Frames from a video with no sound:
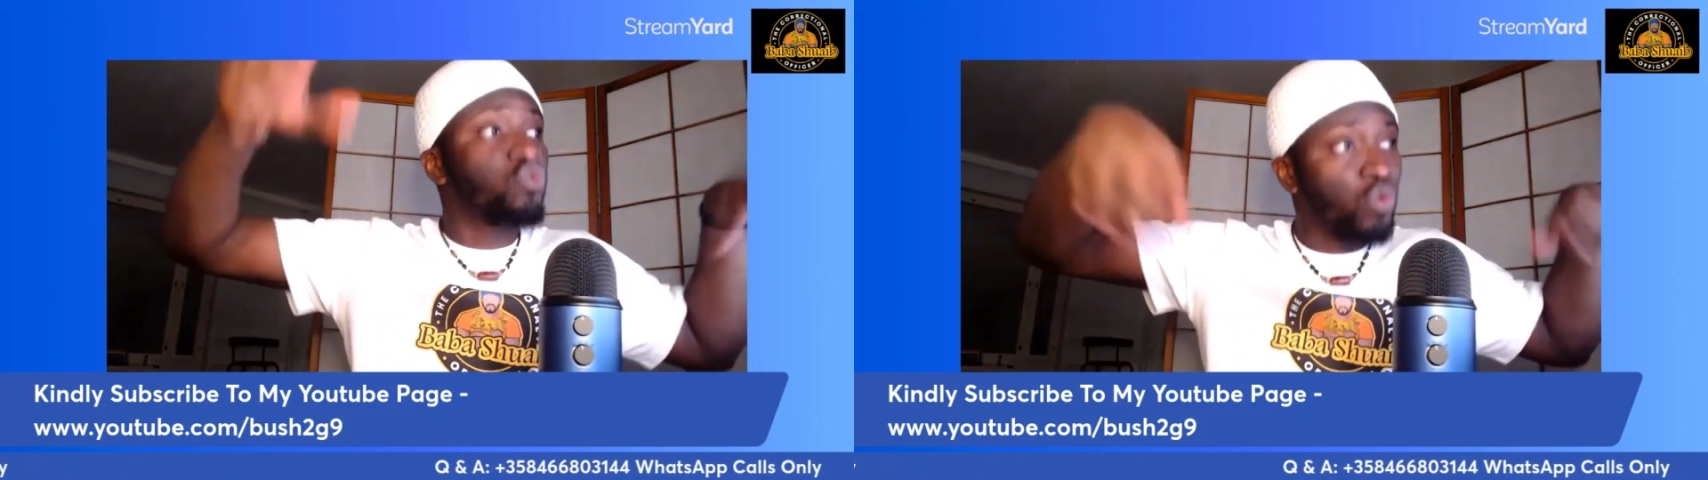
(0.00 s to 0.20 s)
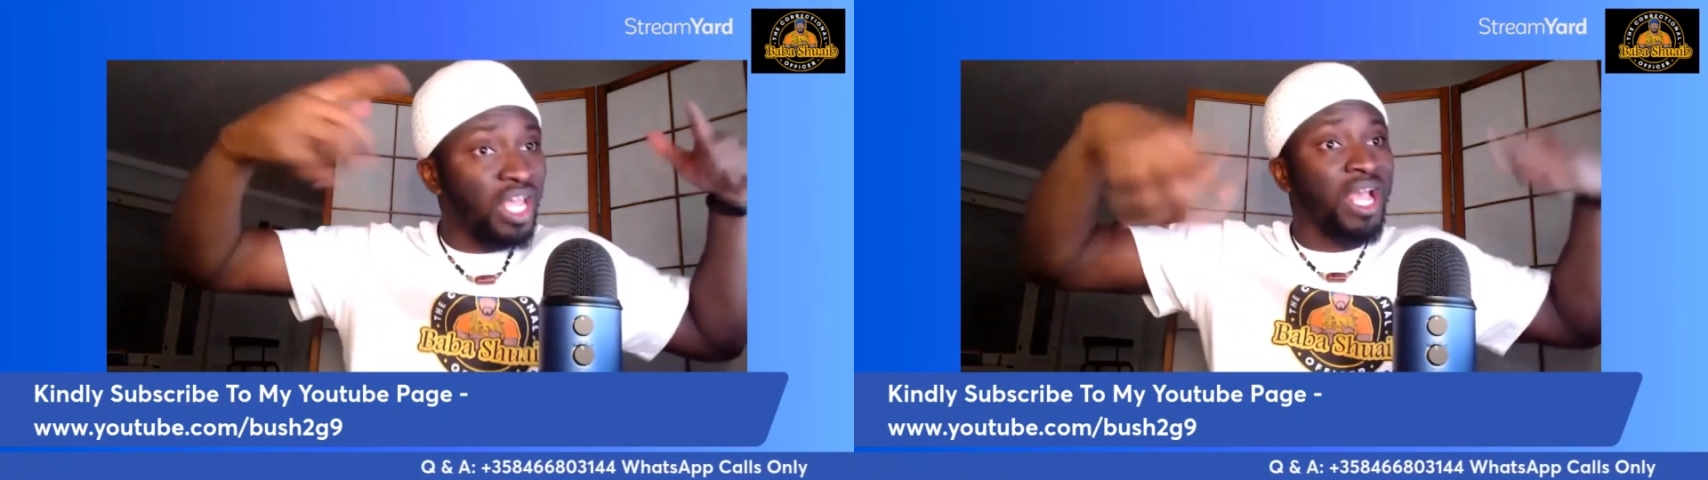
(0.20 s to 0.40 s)

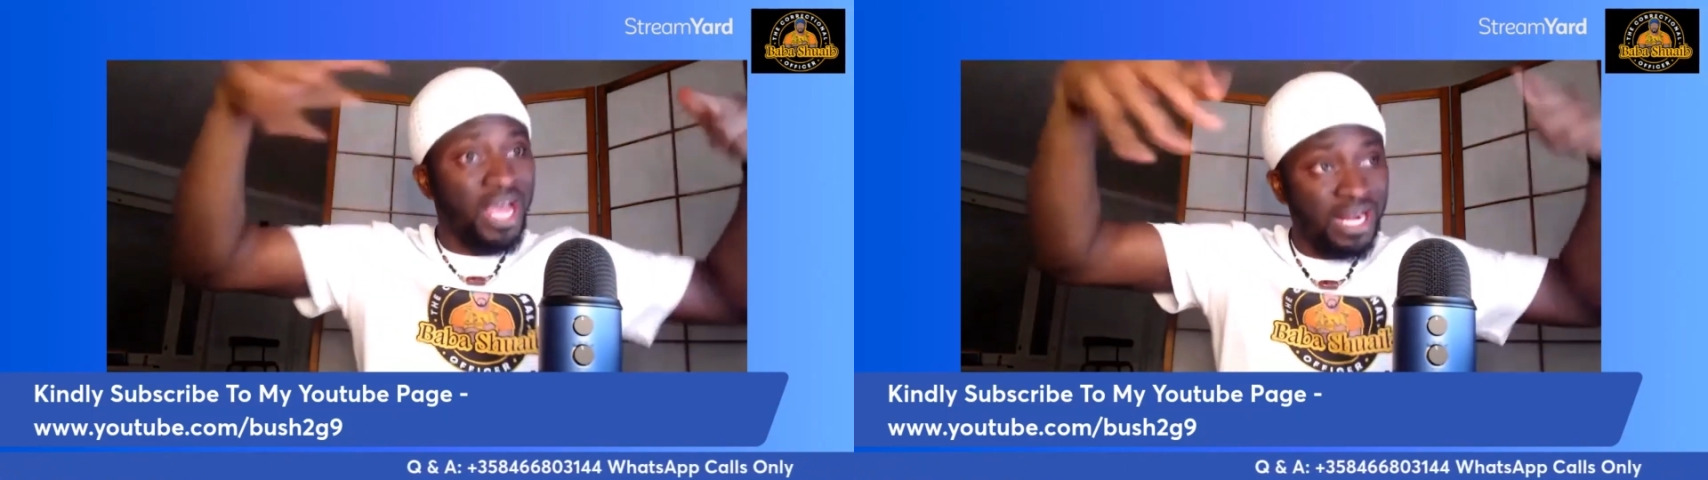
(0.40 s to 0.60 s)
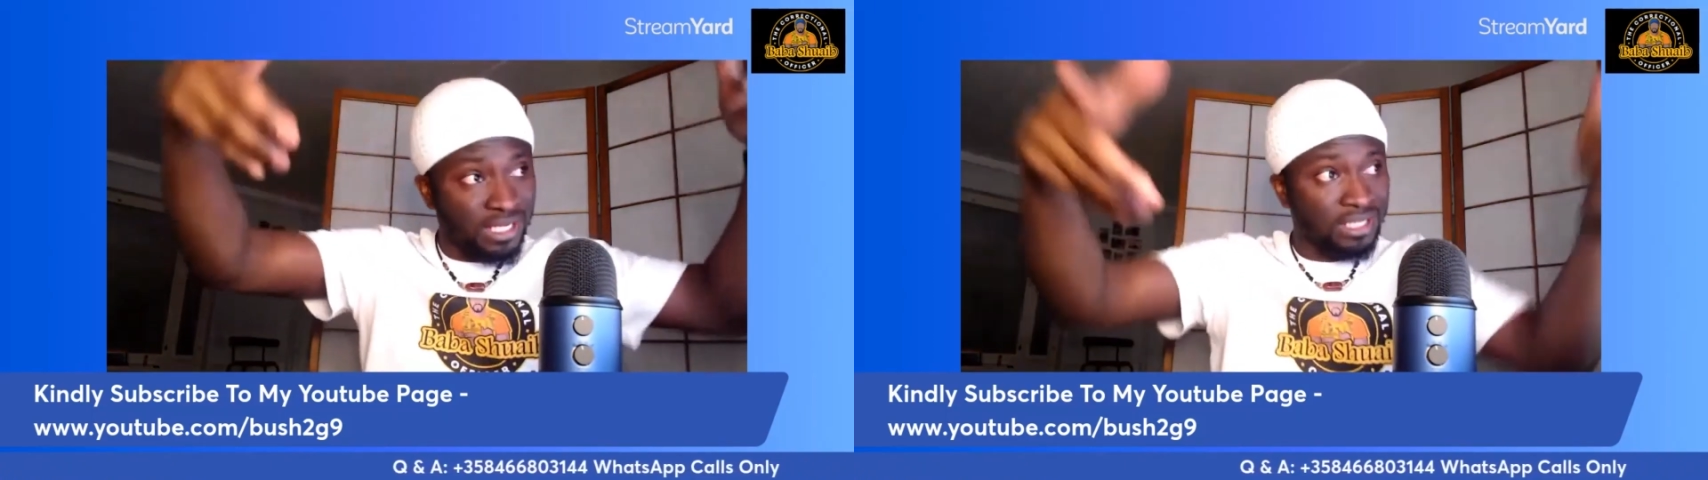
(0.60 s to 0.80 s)
to
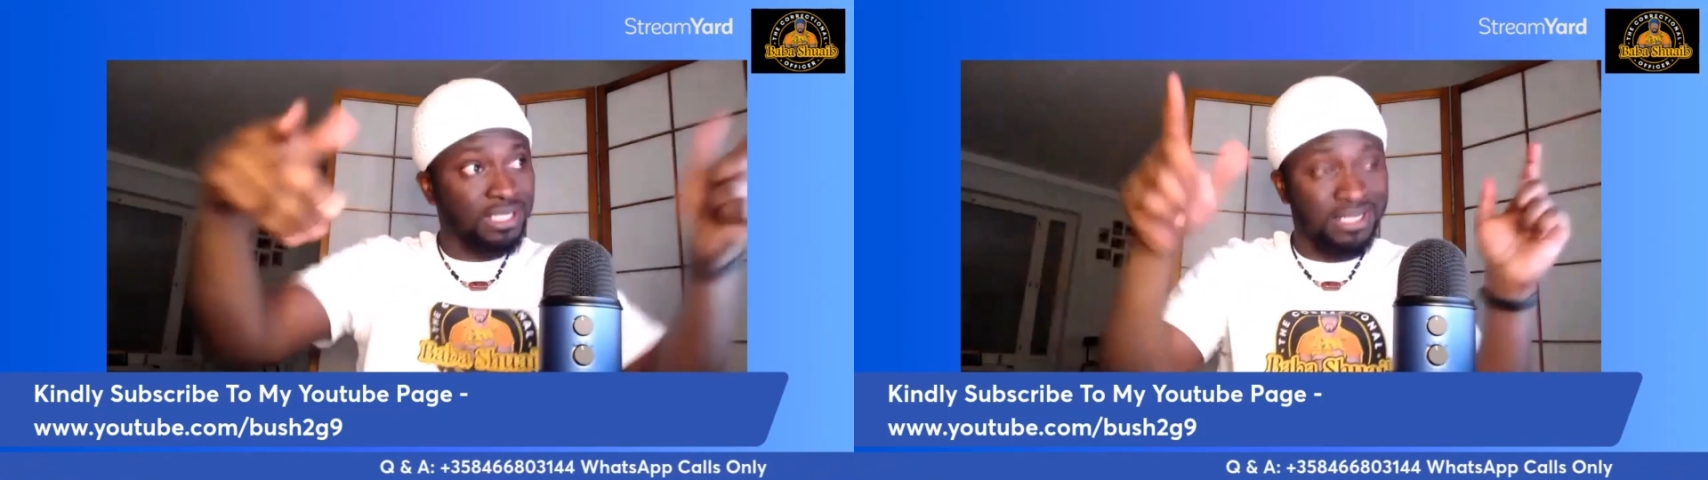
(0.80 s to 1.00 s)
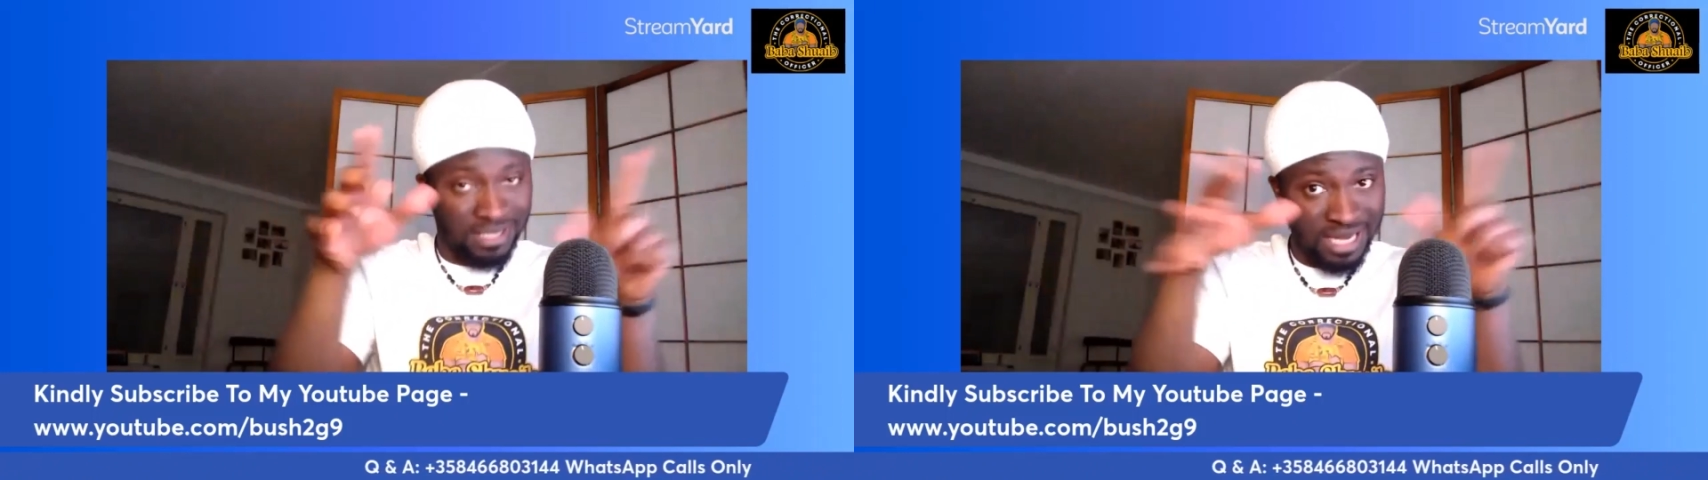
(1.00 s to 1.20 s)
inherit it
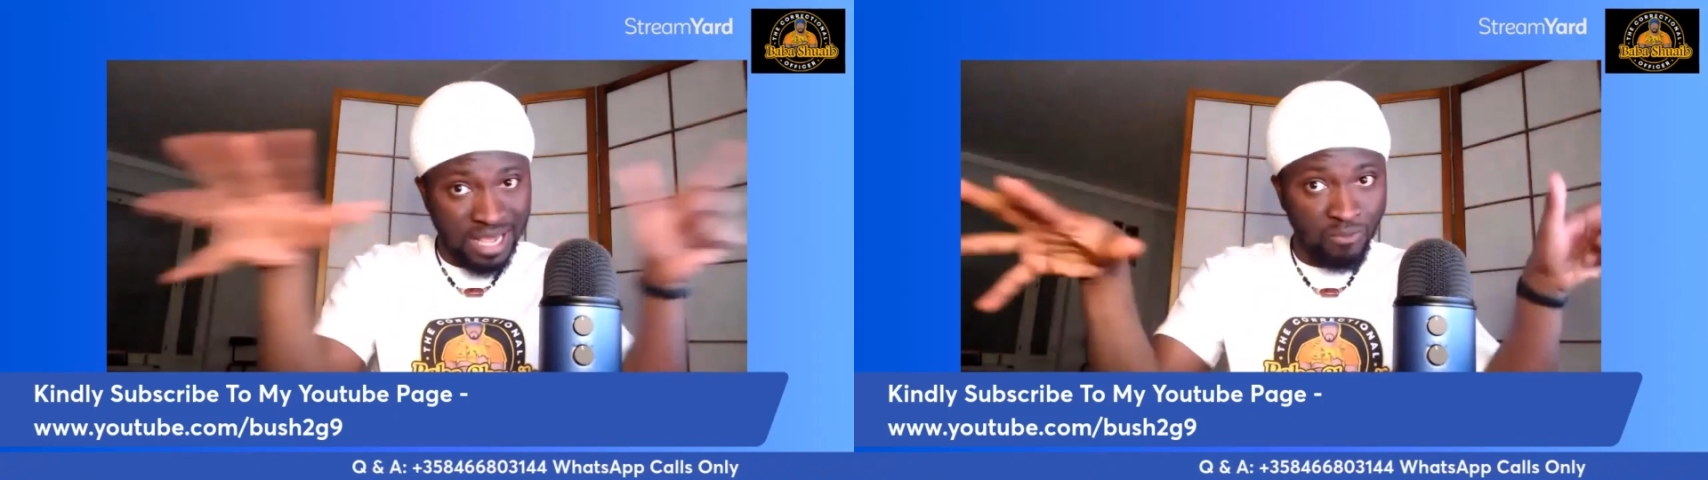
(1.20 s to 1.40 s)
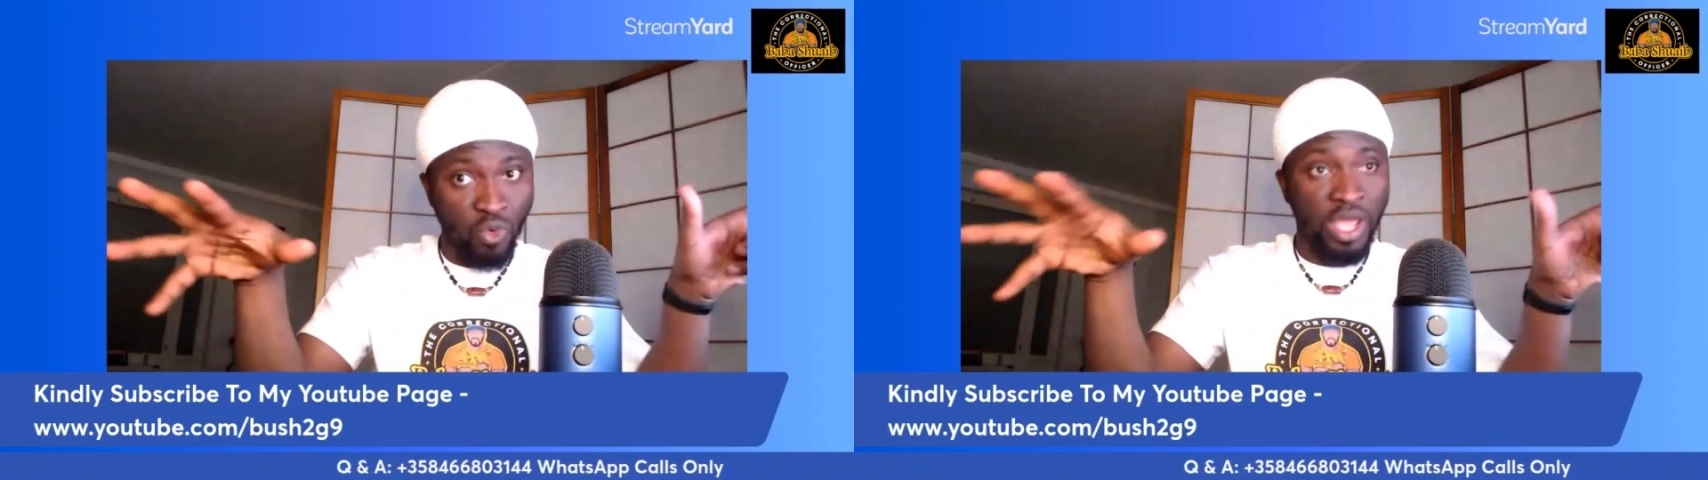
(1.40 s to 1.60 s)
the
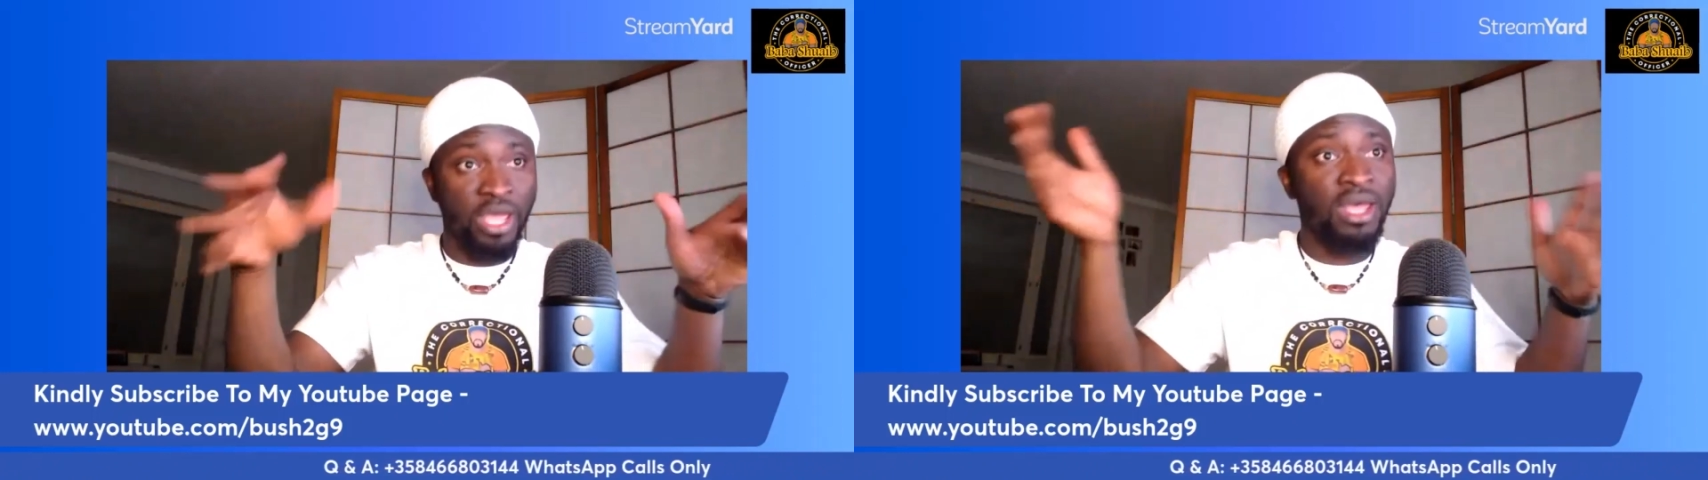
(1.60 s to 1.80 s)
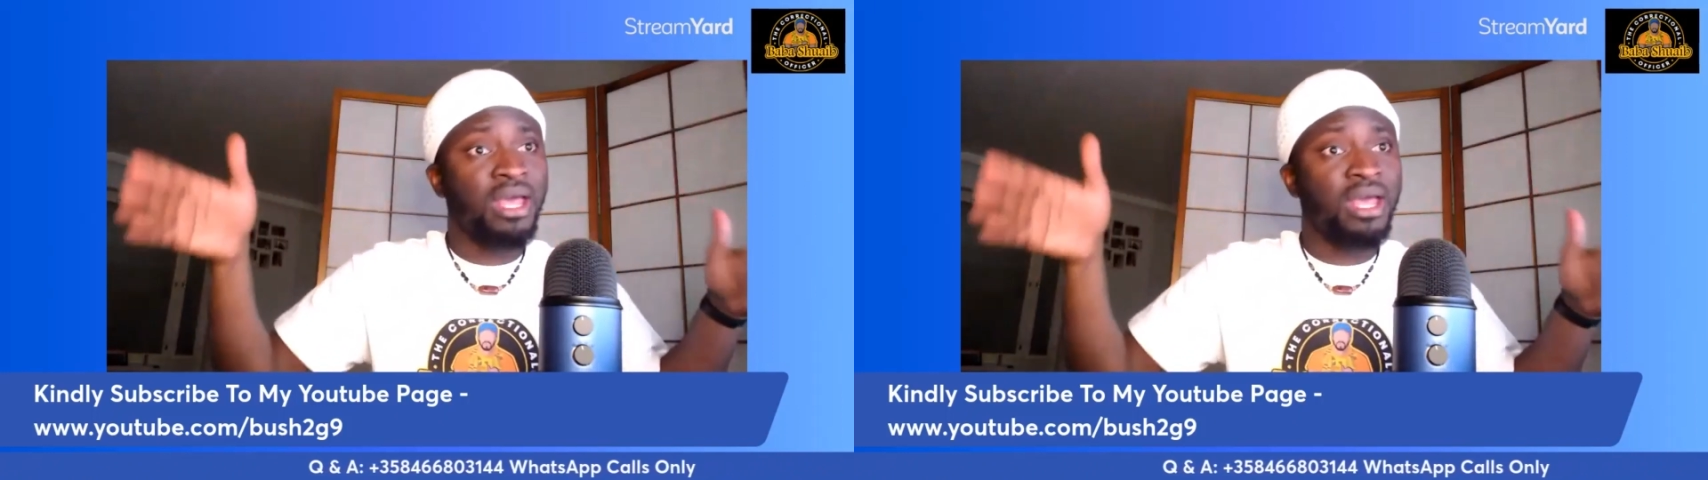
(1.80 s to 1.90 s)
same way,